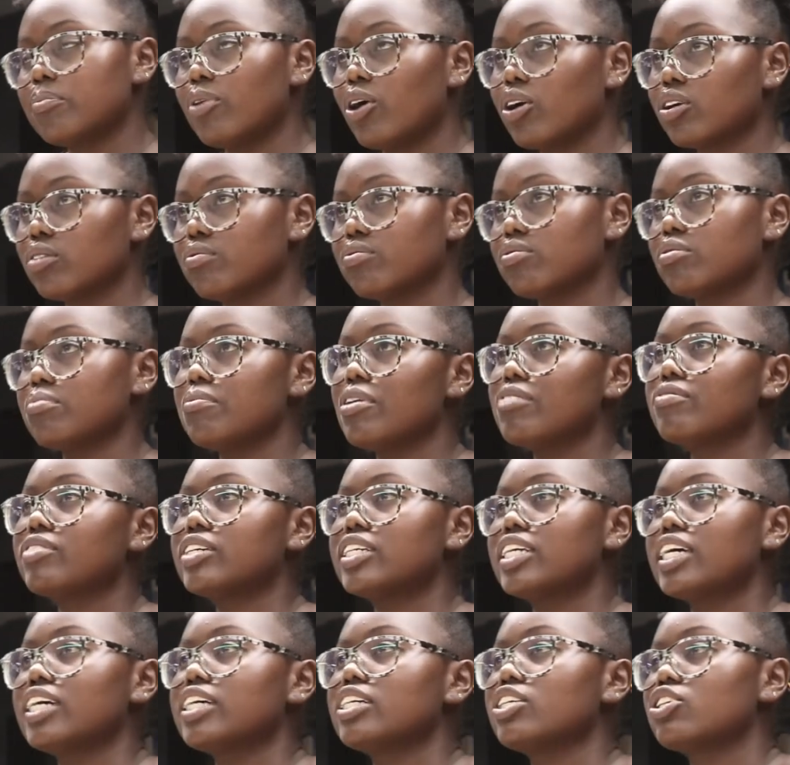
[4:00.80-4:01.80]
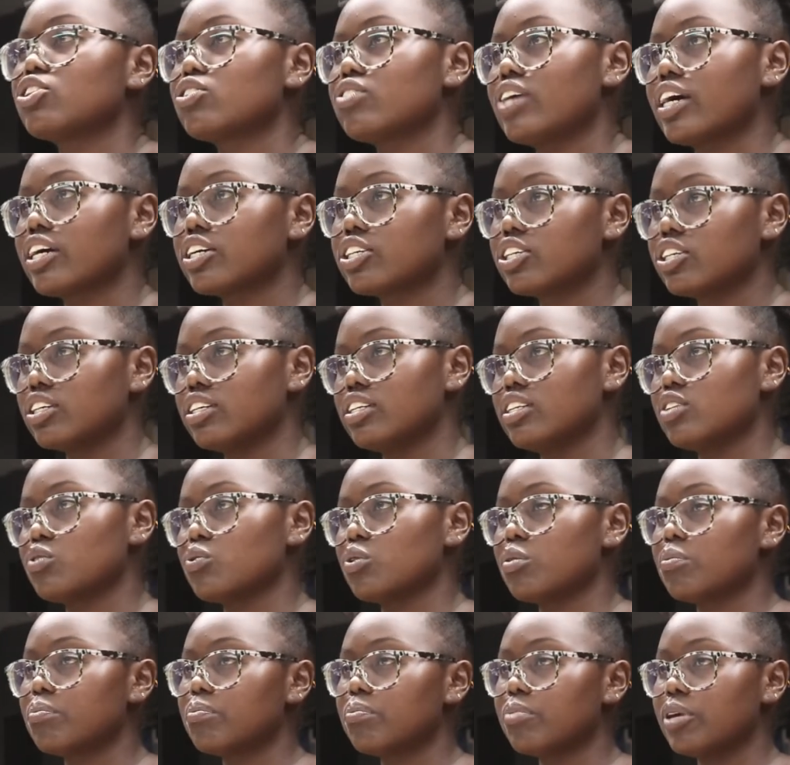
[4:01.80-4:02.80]
bottom, from everyday interactions
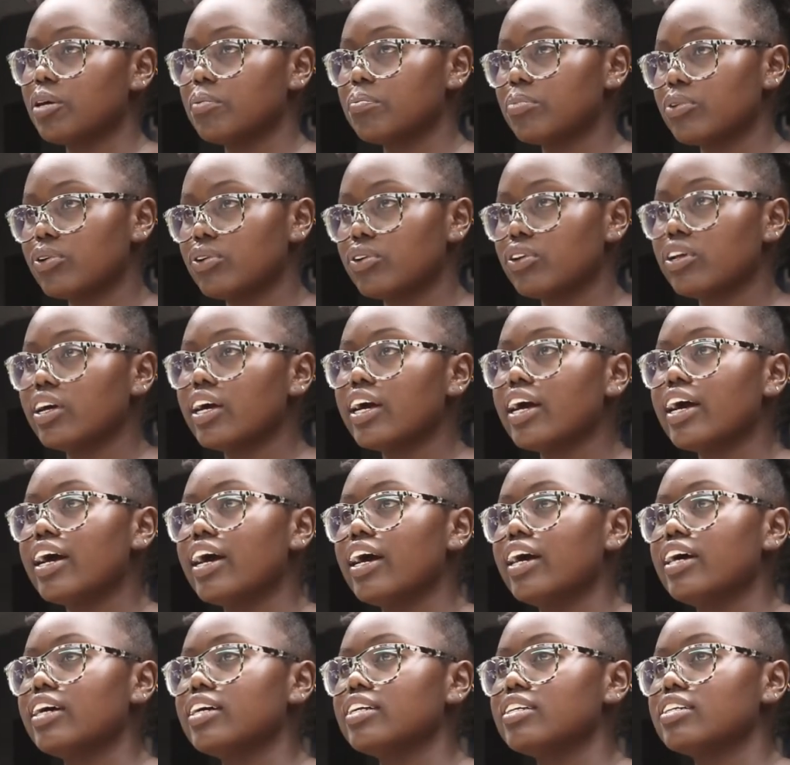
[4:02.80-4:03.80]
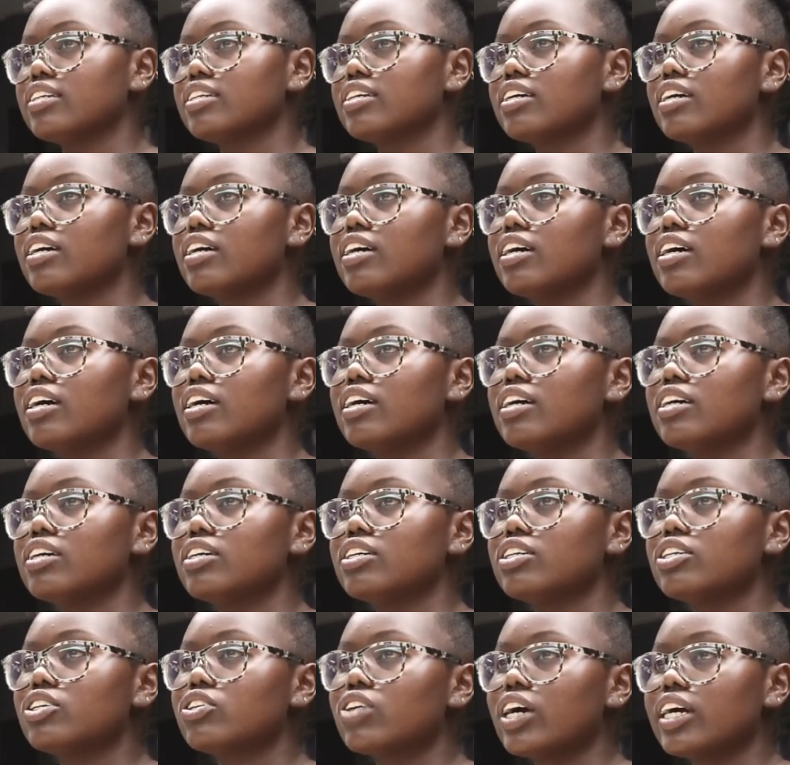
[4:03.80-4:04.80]
with people, and
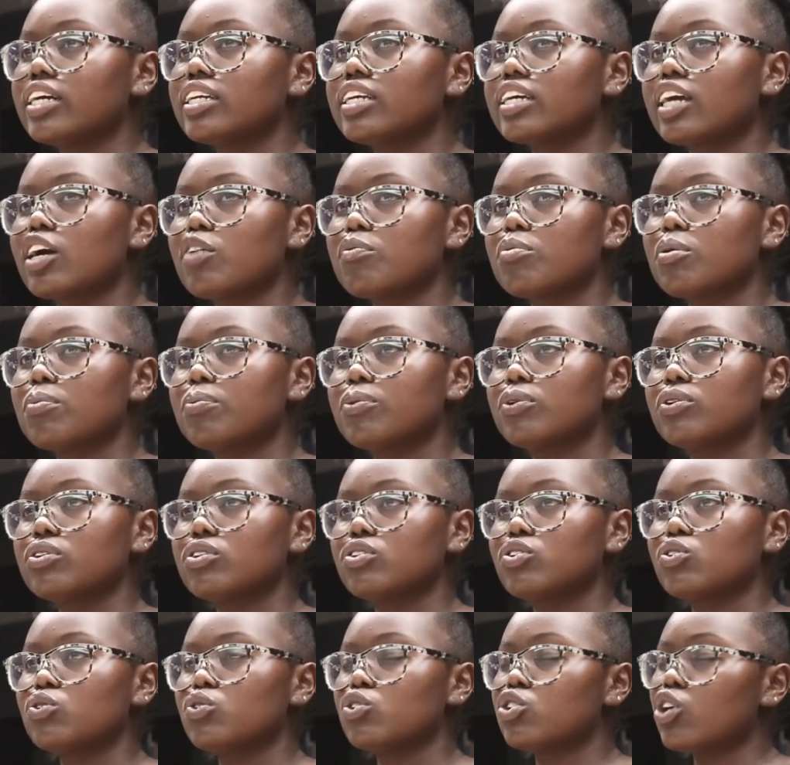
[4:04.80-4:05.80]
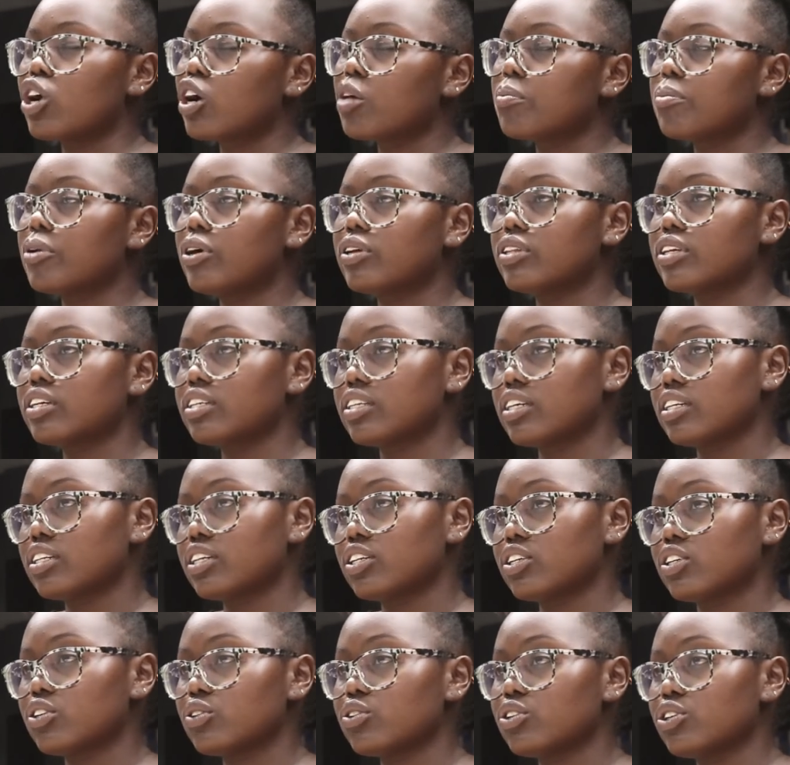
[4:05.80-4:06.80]
trying to get people to talk about things that
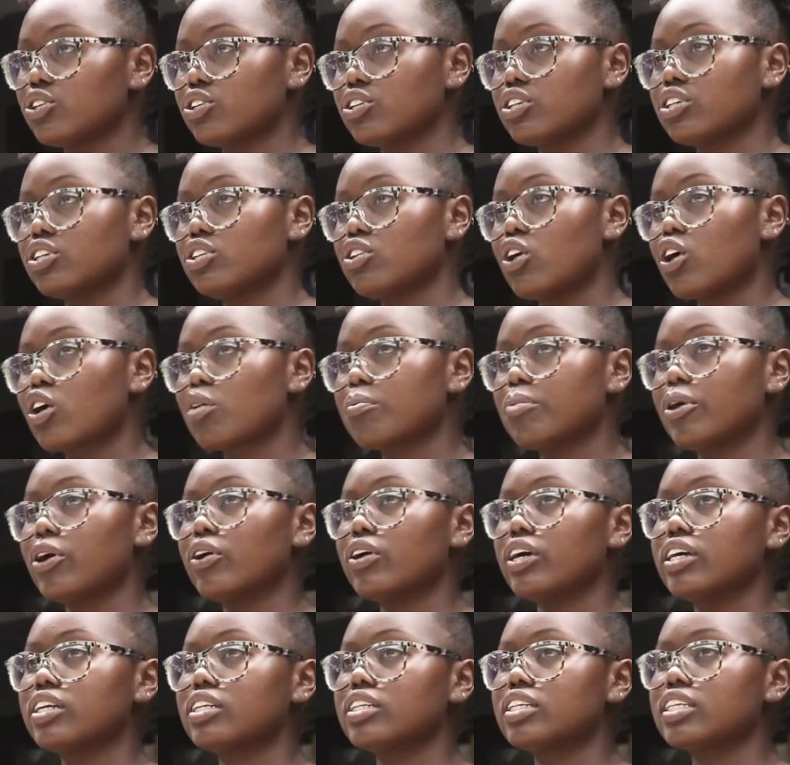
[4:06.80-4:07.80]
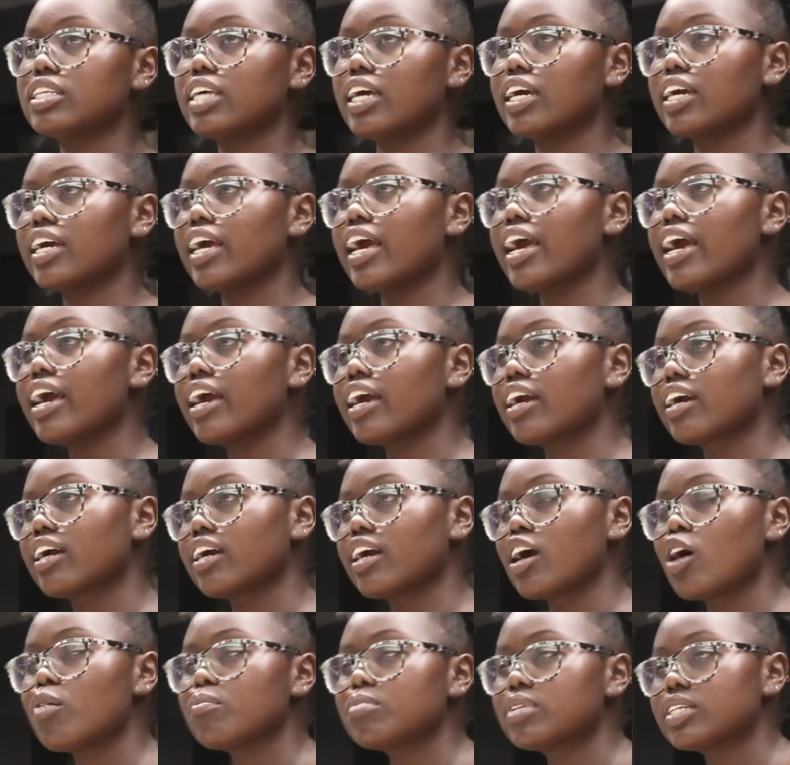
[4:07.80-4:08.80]
they don't usually talk about and saying, hey,
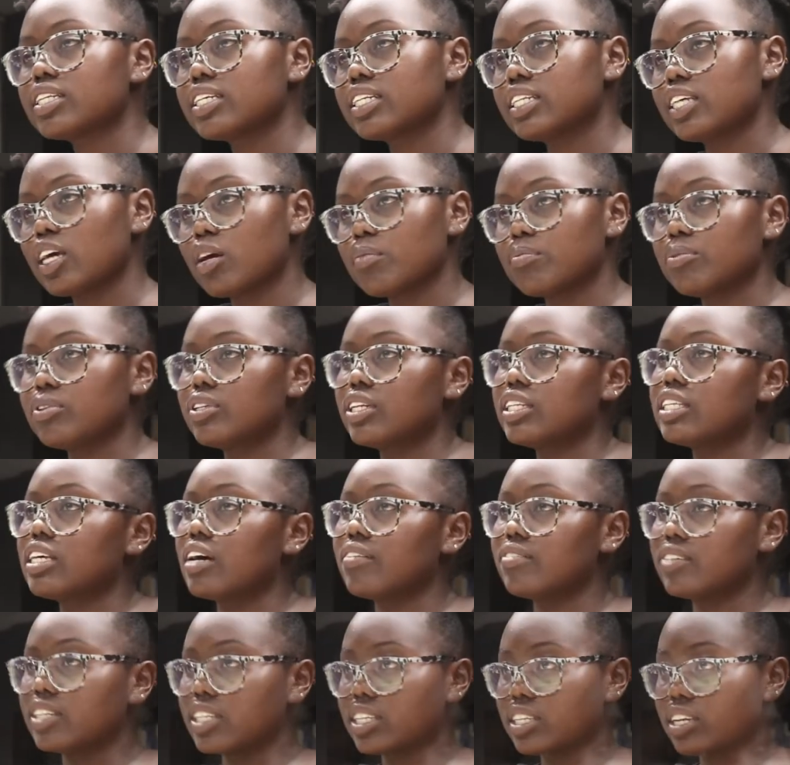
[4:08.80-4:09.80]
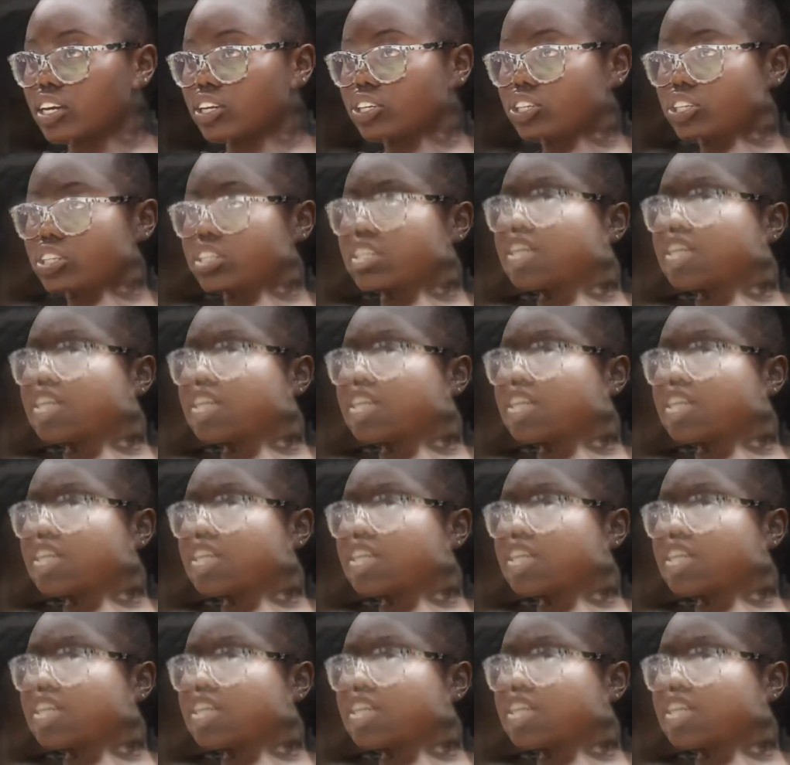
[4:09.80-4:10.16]
come to the table, let's have a discussion.